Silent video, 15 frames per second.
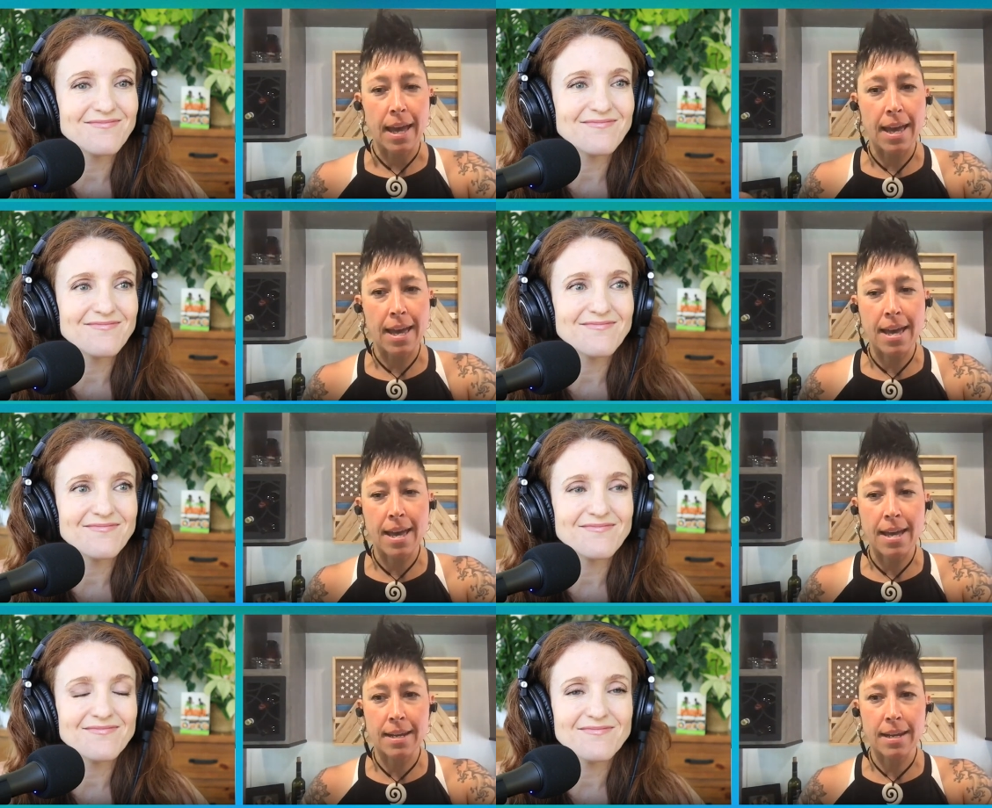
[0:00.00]

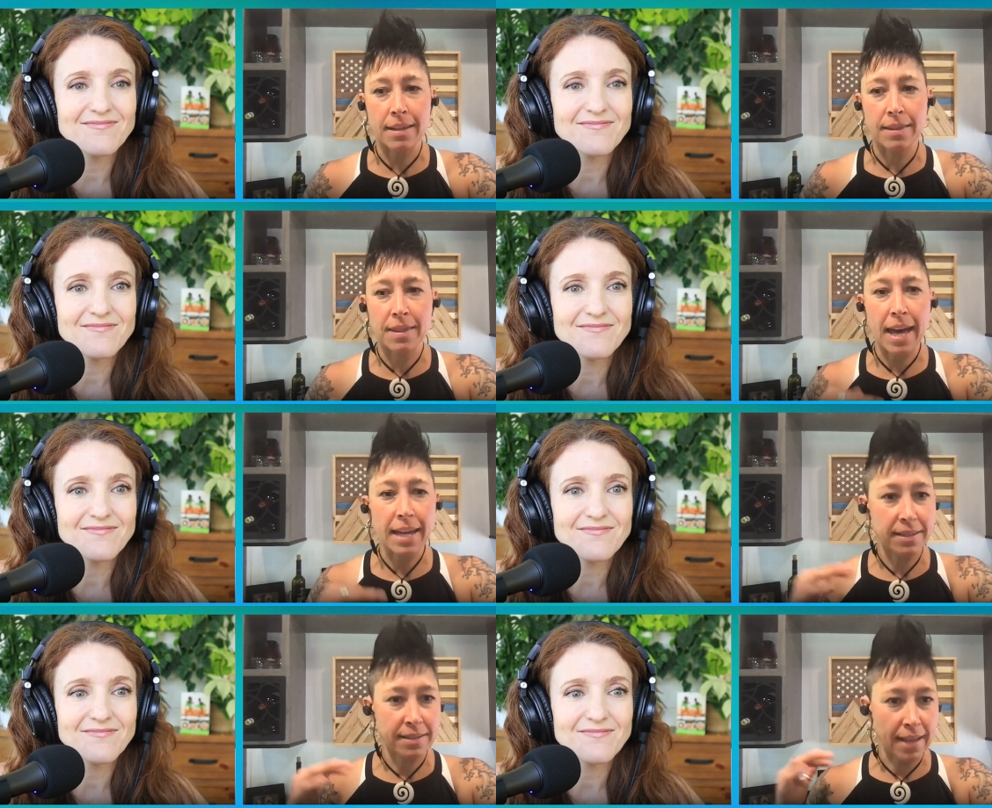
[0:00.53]
Speaker 1: And
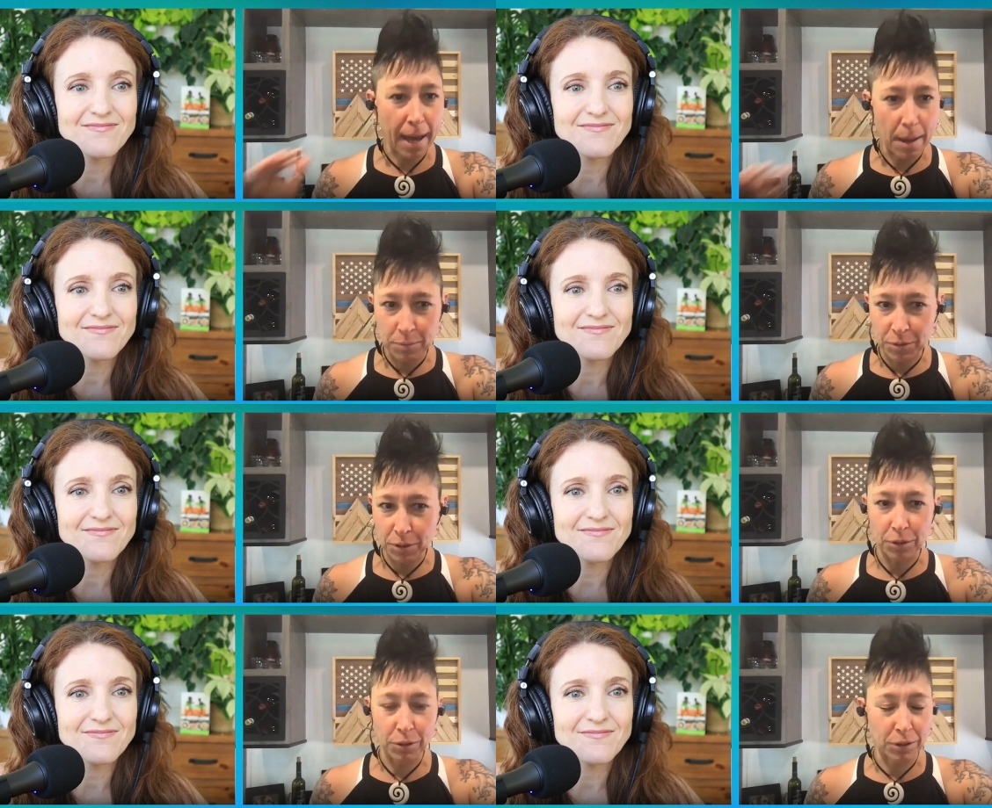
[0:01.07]
that is
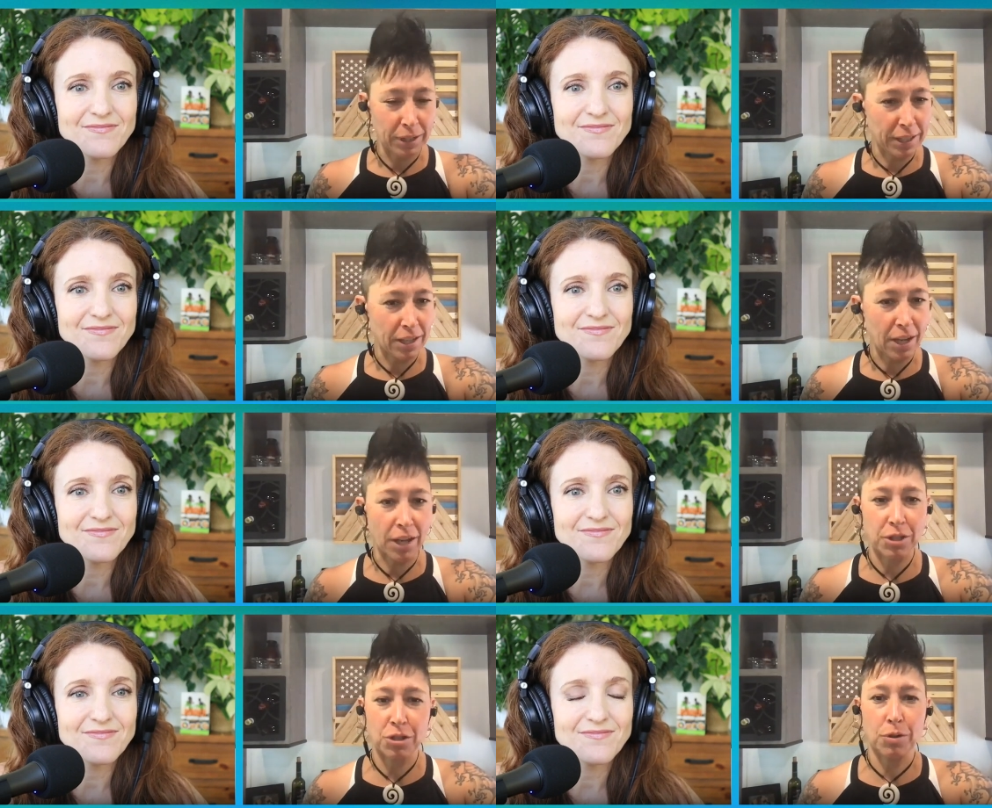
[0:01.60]

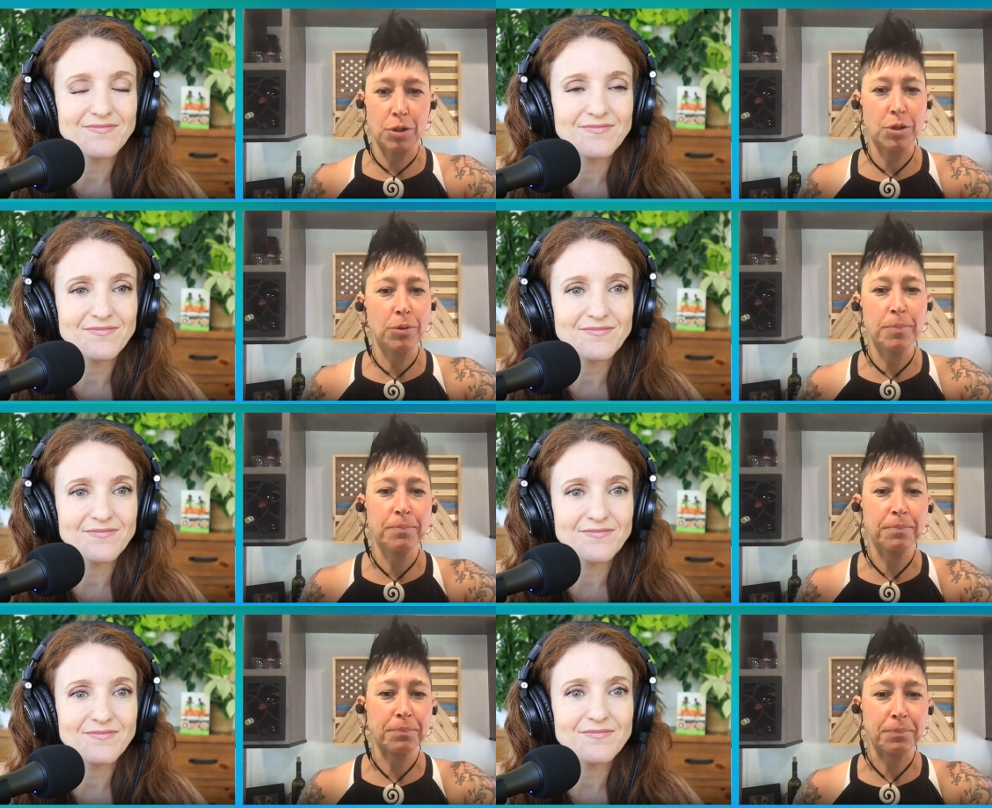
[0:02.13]
absolutely not
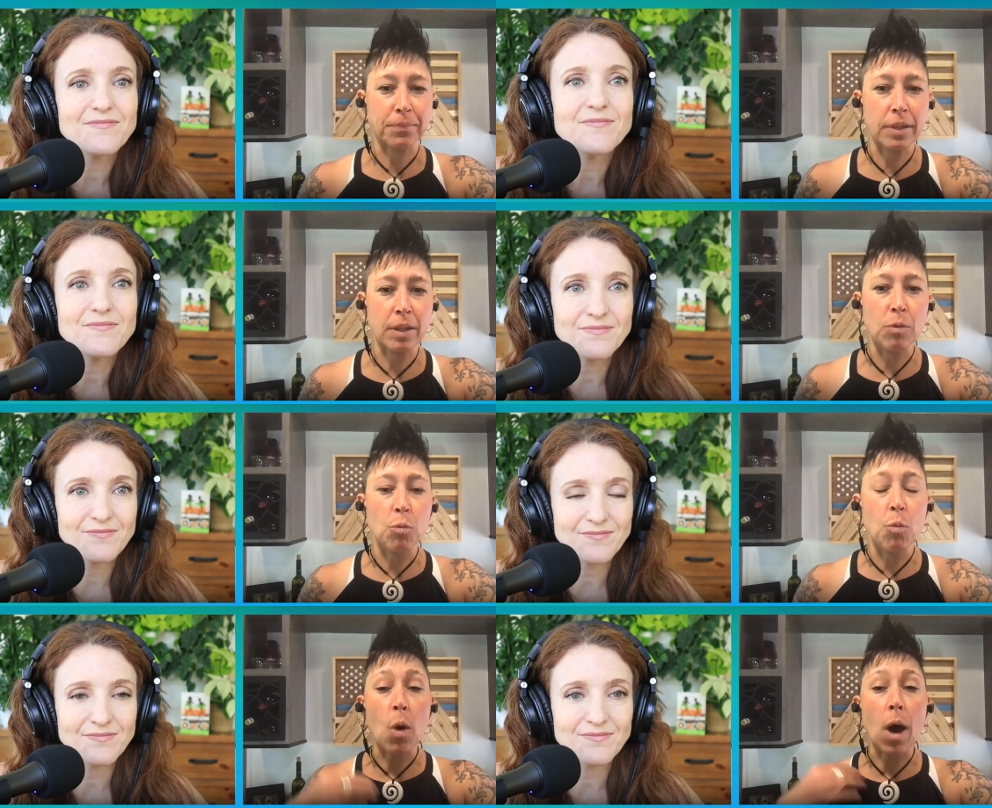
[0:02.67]
true.
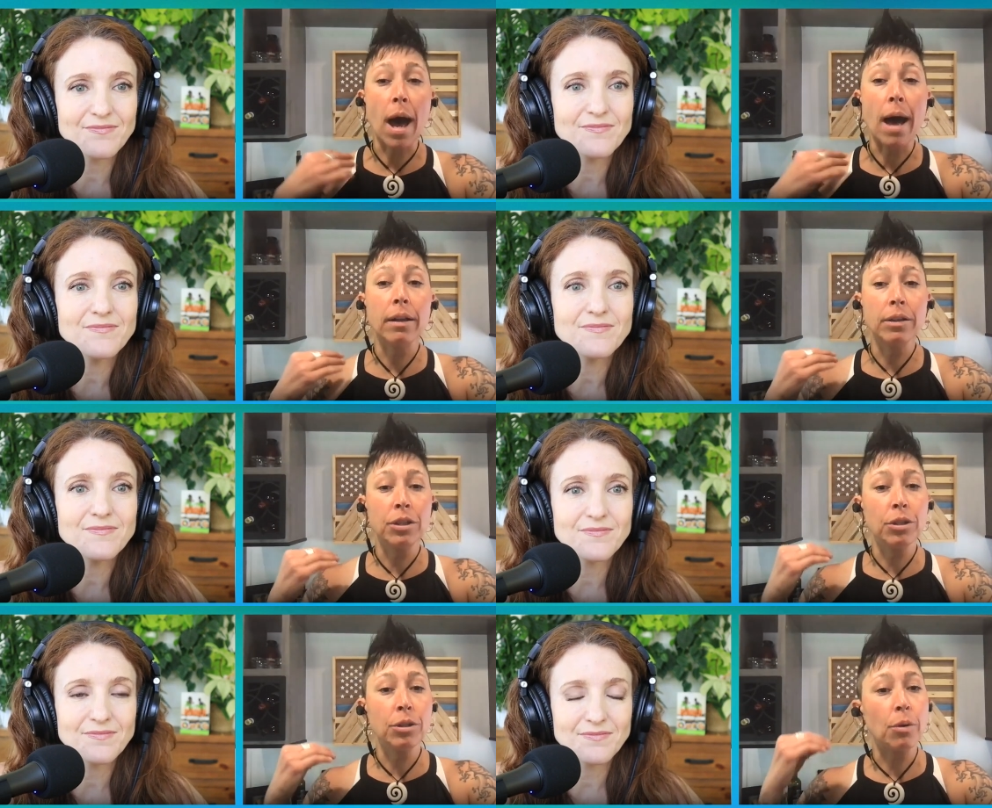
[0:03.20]
Mm -hmm.
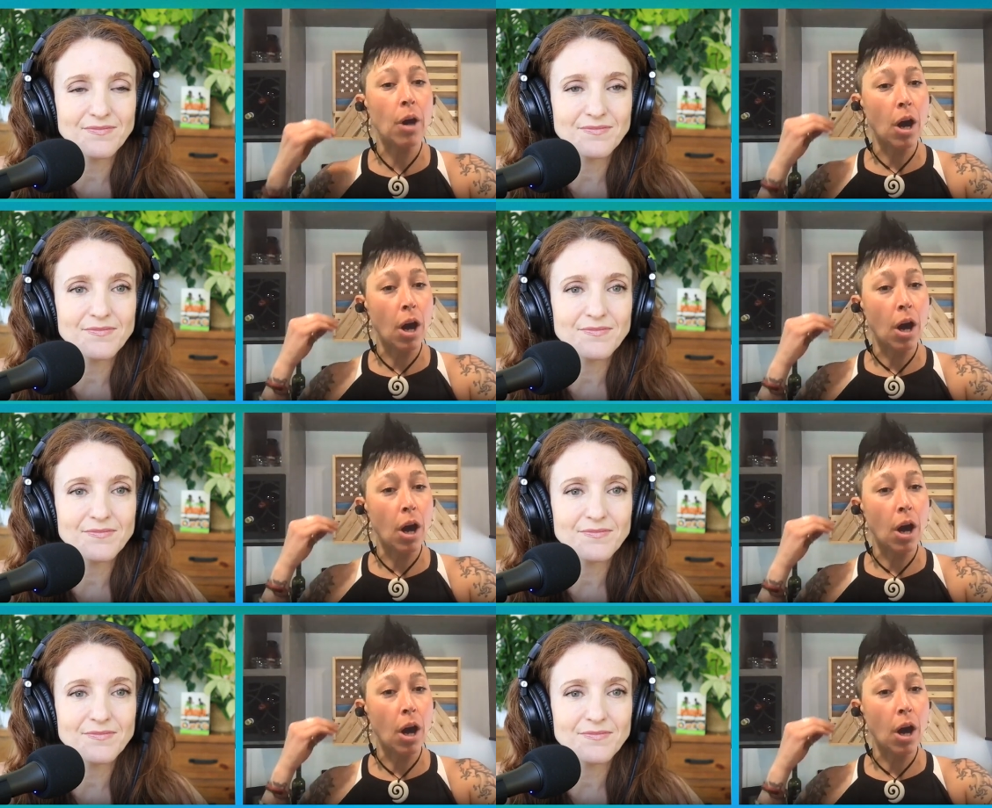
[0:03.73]
While you